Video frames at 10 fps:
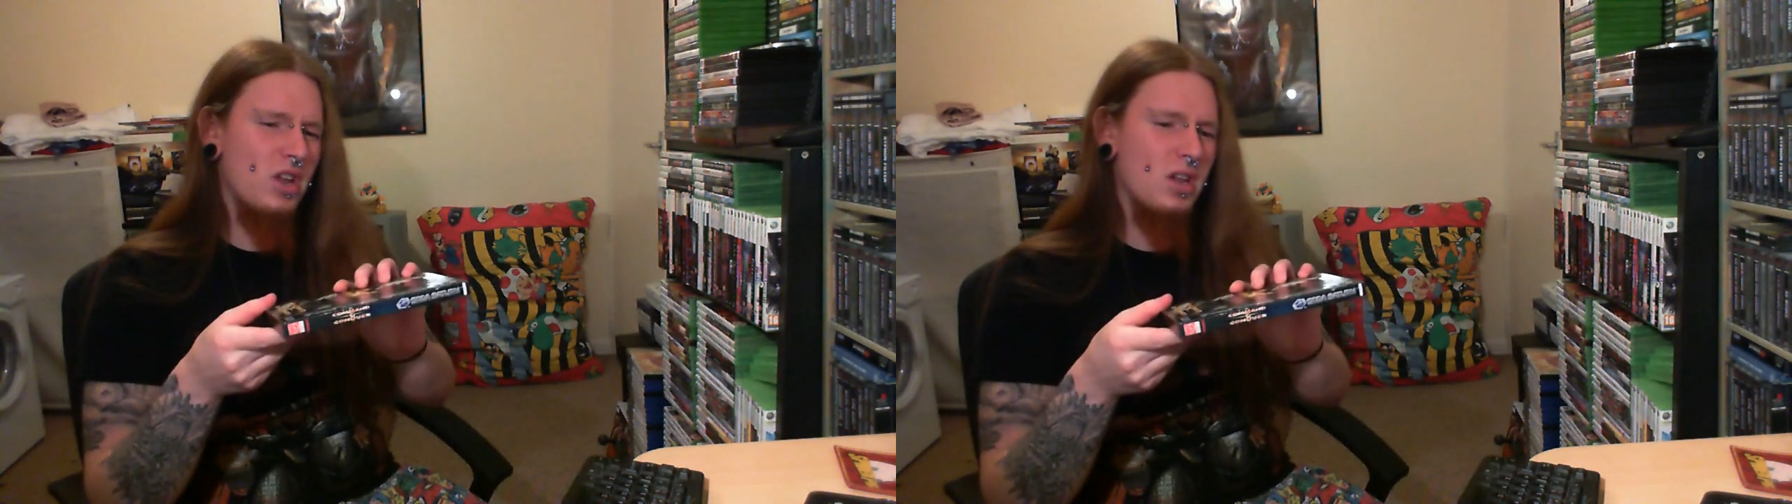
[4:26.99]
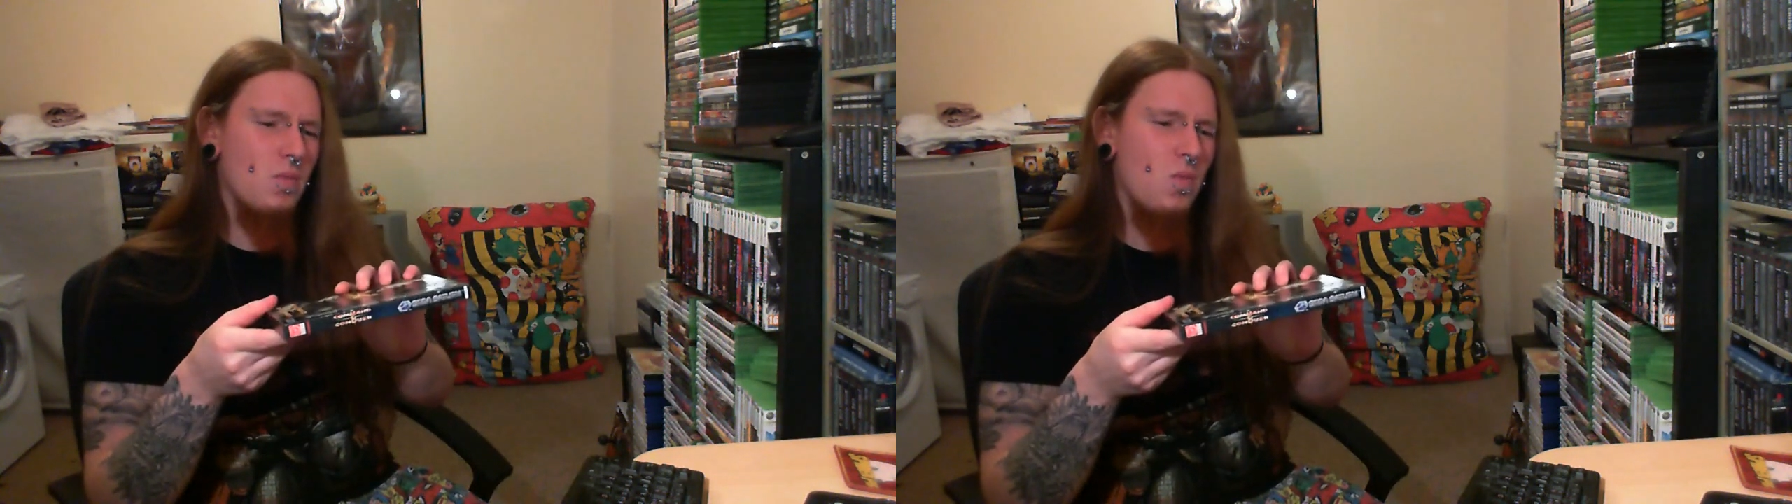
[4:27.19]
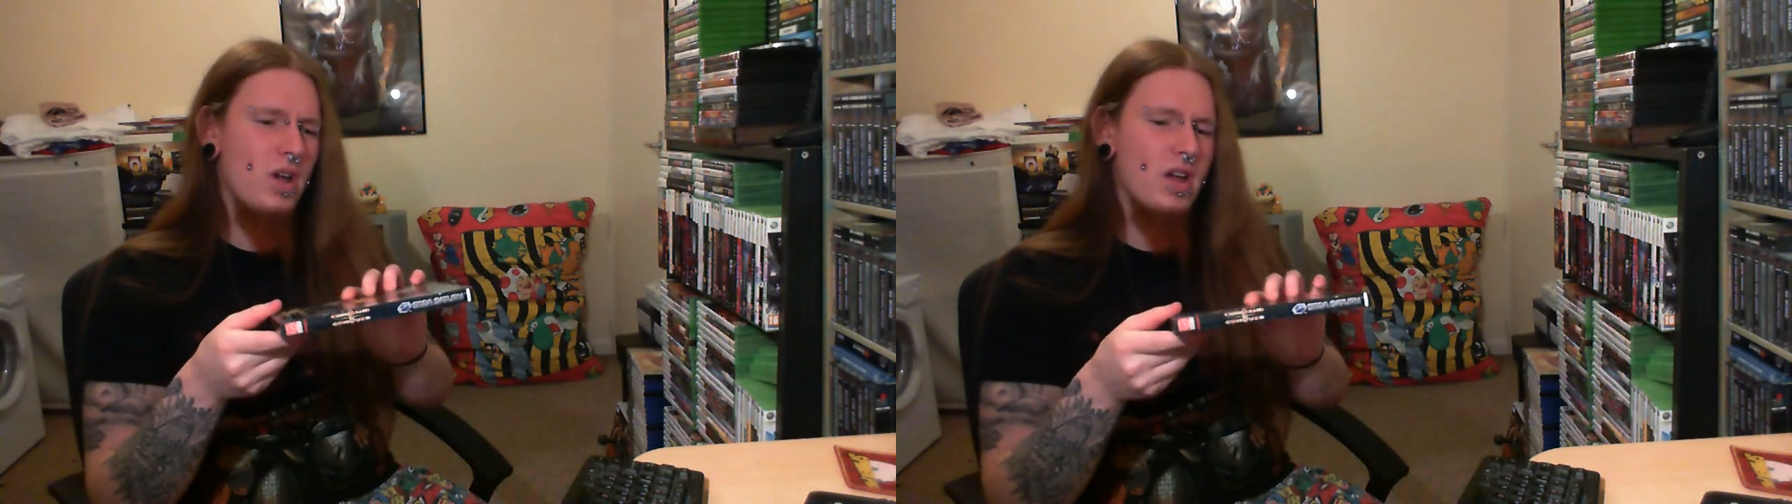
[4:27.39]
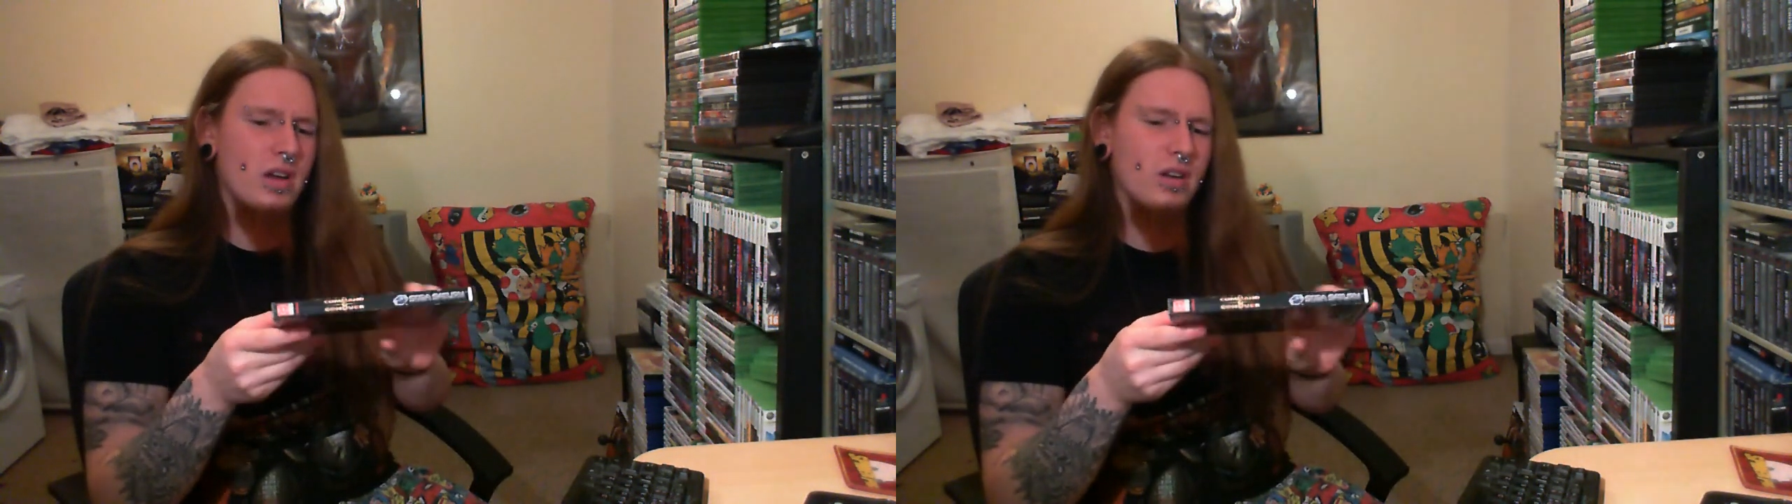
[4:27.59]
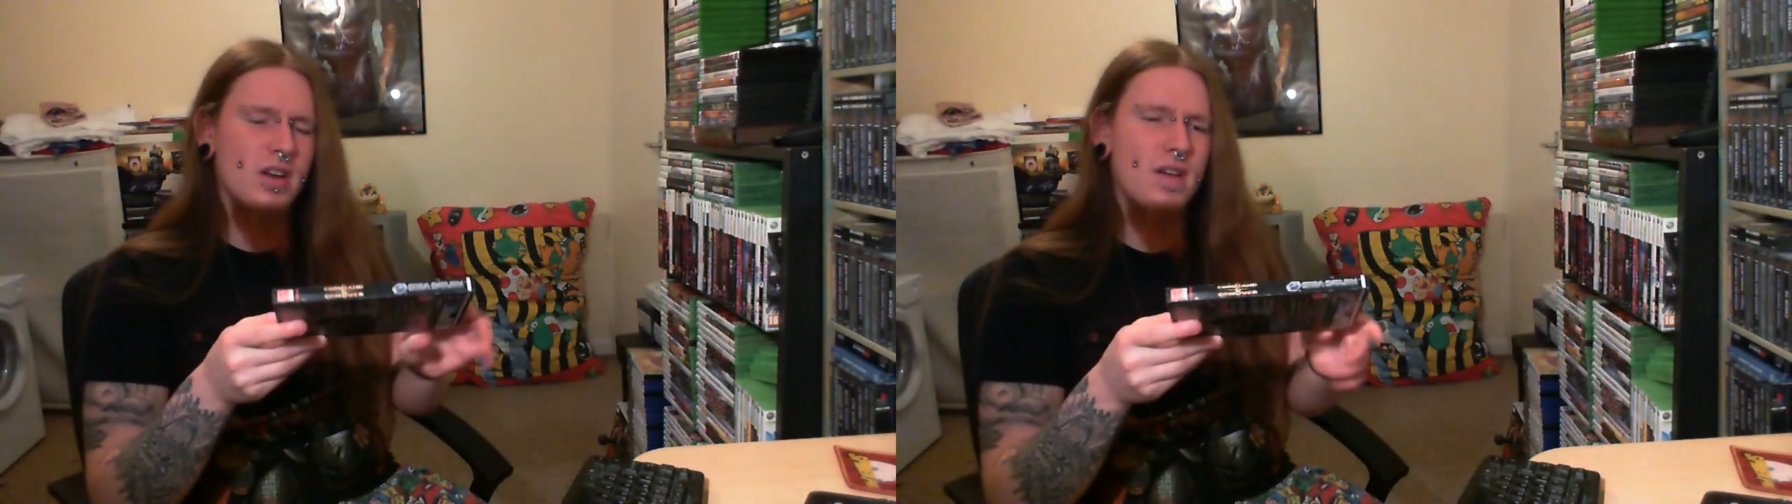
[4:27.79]

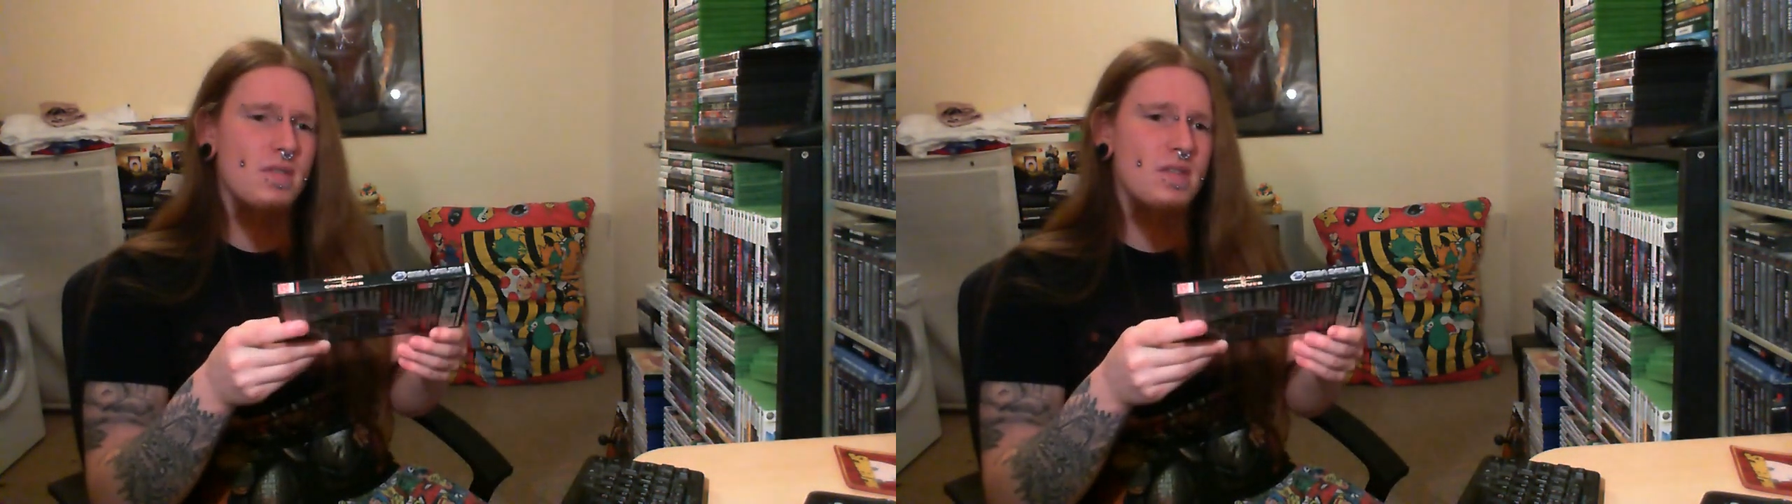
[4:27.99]
freaking weird.